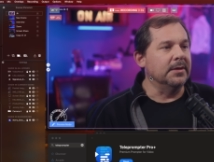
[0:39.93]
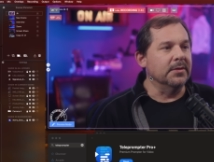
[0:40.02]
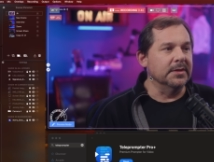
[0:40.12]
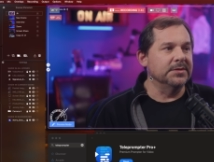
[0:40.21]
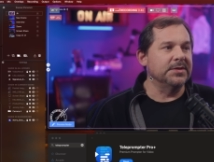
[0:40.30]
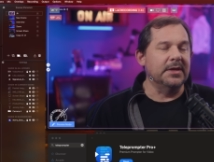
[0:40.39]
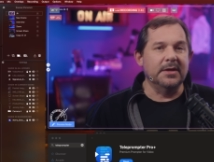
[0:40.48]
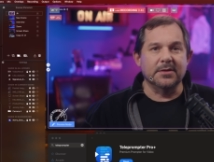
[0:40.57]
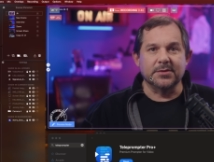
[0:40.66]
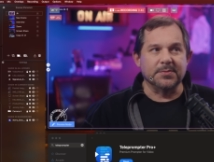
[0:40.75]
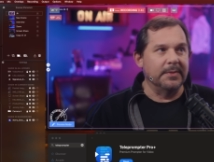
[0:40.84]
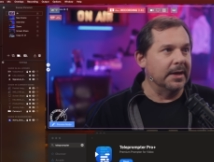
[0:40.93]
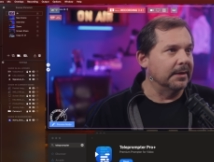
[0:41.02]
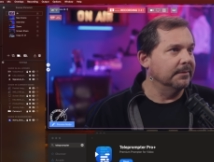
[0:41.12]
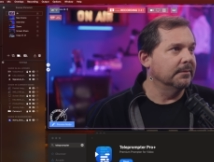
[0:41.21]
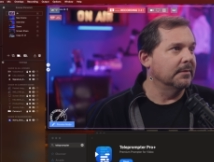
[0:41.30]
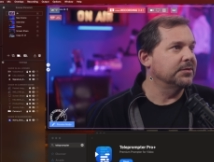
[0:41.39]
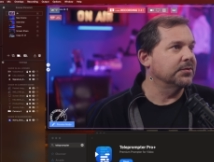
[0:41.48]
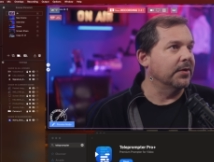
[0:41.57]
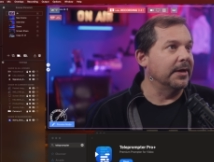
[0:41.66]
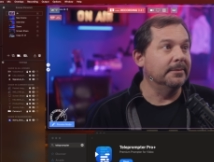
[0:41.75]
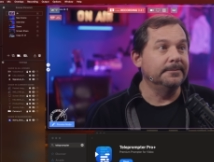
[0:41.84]
you can see here's my
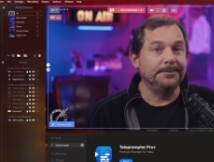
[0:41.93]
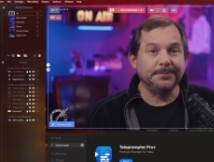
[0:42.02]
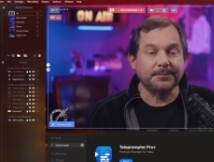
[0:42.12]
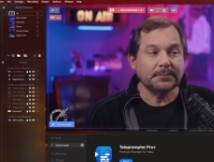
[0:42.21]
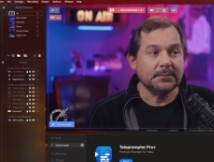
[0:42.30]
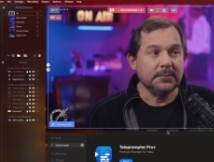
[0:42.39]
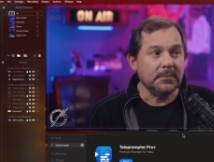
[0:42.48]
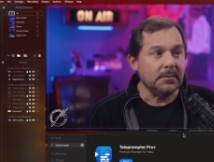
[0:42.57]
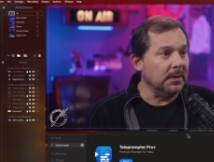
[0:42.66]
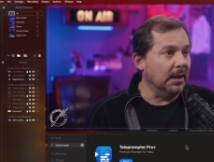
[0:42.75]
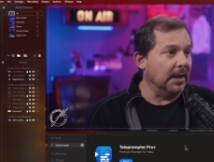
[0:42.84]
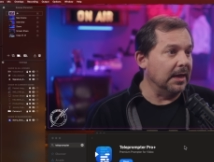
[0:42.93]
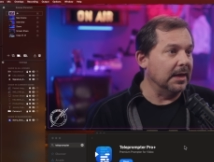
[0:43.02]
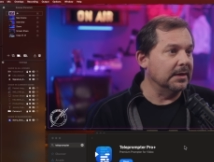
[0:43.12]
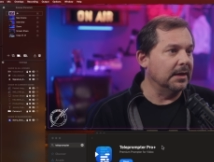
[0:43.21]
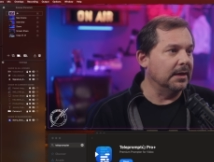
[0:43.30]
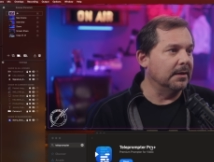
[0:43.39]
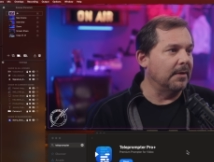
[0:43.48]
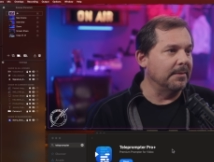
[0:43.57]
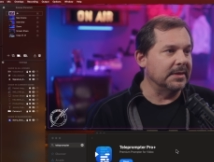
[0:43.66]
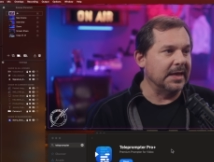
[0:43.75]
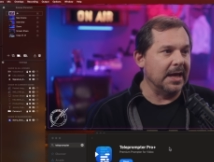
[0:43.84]
screen, and
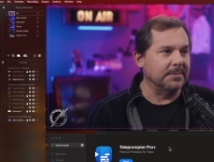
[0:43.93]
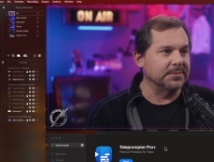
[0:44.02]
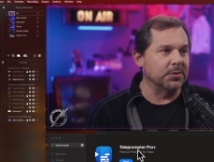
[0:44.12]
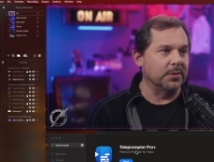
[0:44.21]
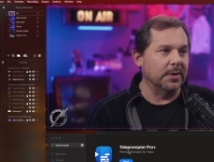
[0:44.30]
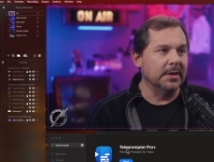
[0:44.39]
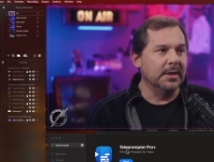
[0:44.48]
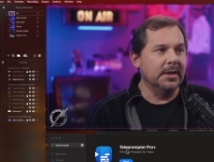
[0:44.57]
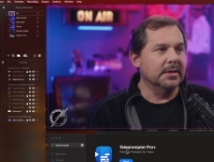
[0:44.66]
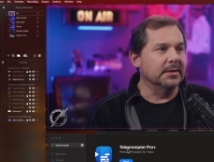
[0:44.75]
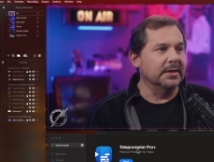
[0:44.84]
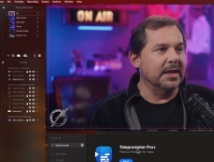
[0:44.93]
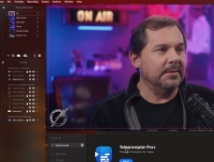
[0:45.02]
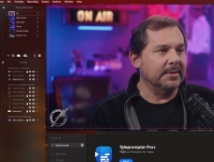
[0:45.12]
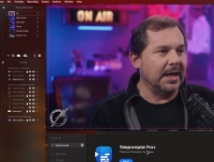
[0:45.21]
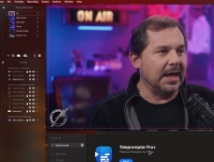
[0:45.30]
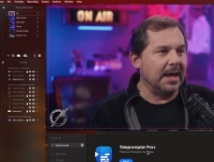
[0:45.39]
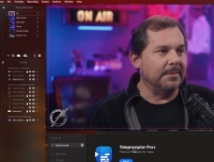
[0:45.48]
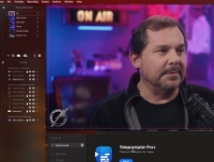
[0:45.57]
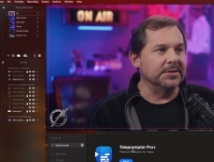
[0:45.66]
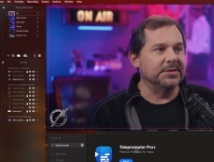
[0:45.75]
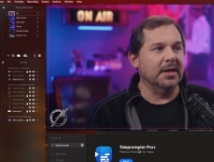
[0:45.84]
I'm in the App Store. The name of the app
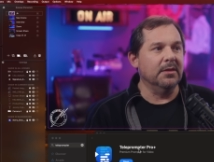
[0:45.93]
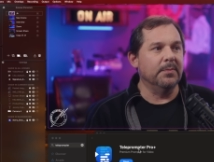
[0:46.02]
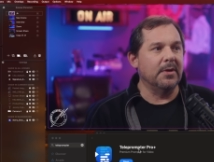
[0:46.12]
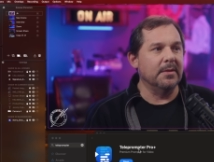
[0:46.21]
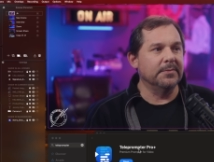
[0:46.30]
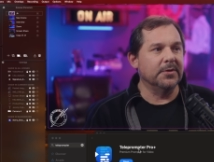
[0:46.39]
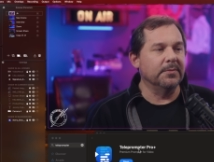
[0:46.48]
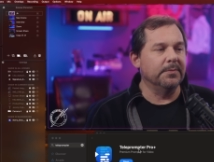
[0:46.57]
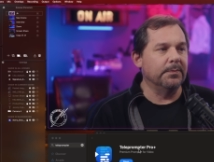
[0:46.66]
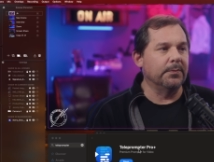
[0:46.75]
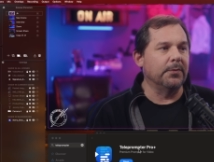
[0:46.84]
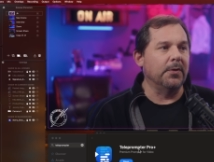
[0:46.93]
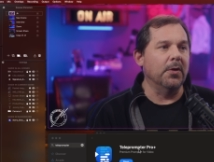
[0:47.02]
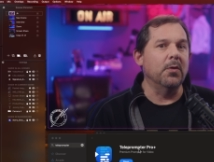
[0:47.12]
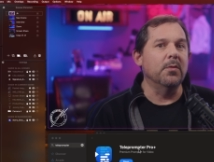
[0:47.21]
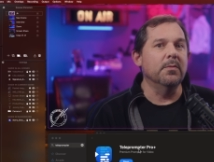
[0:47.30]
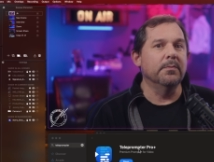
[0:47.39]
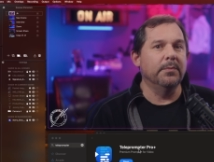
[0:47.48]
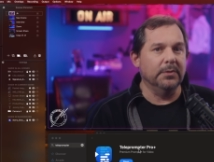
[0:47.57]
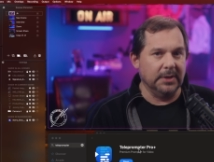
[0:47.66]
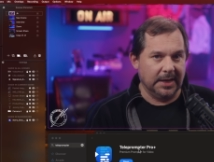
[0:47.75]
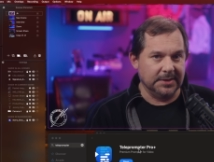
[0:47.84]
is Teleprompter Pro
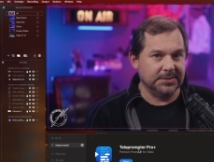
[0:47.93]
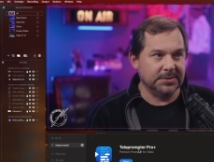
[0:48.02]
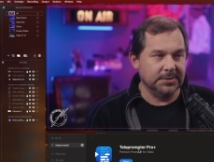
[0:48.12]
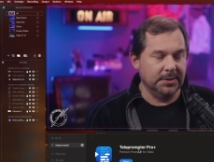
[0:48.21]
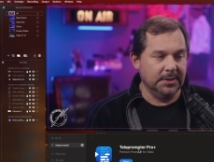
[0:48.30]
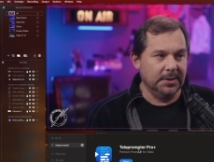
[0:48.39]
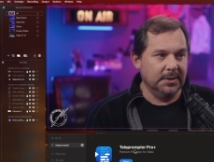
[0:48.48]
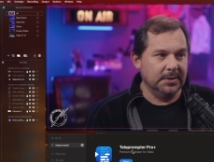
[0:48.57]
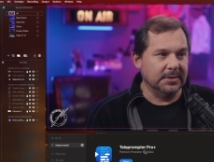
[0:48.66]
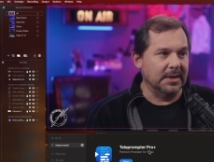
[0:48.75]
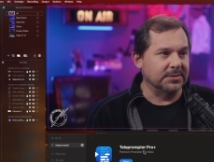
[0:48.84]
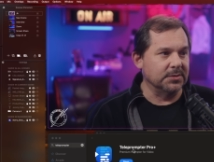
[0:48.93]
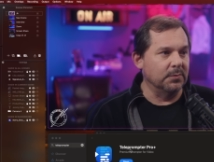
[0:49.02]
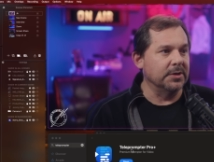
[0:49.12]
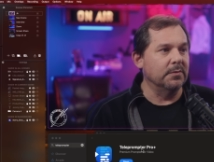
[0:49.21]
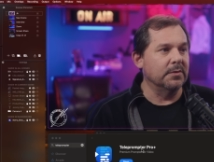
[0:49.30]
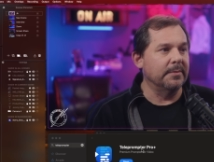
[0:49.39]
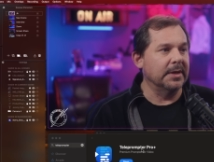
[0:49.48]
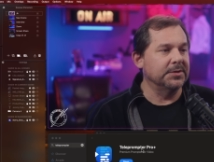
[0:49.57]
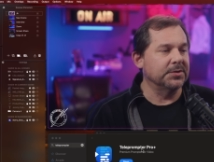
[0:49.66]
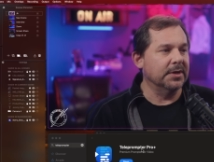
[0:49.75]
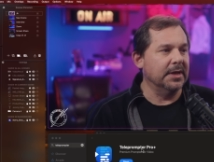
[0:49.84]
Plus. That's the one you want to make
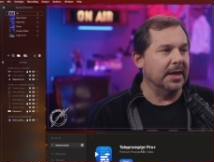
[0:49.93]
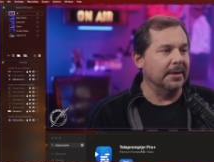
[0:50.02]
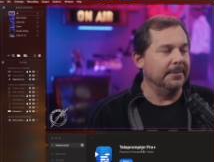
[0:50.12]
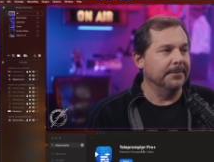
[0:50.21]
sure to get.